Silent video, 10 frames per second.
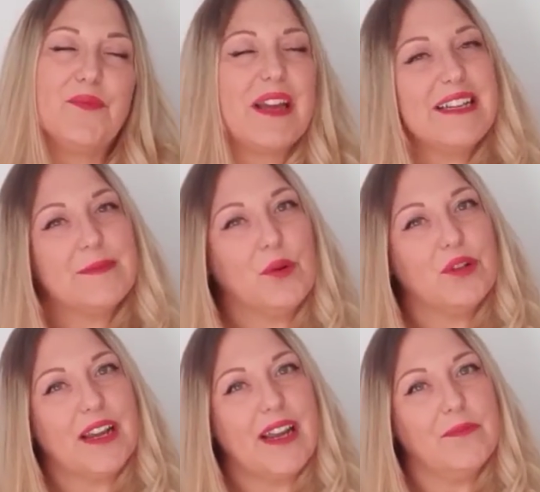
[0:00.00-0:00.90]
he's
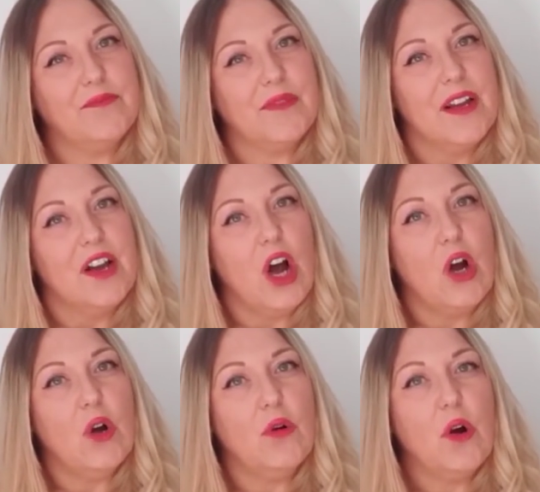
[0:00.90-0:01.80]
put in
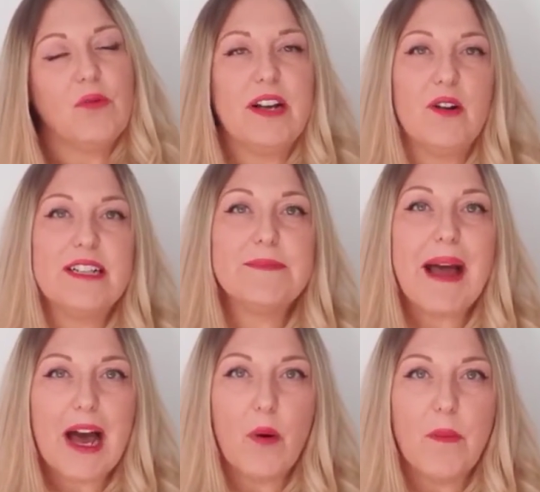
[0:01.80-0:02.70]
a really nice
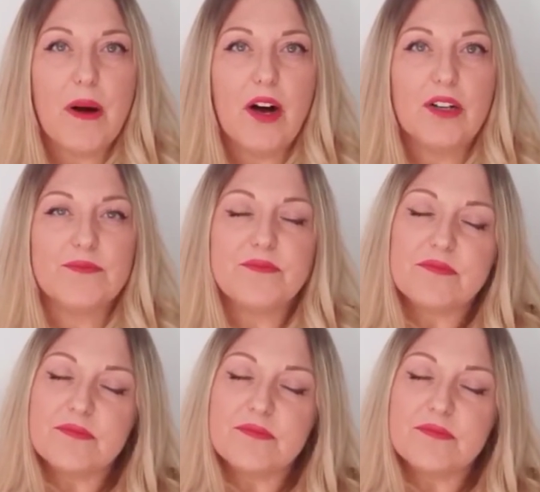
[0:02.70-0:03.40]
power bar,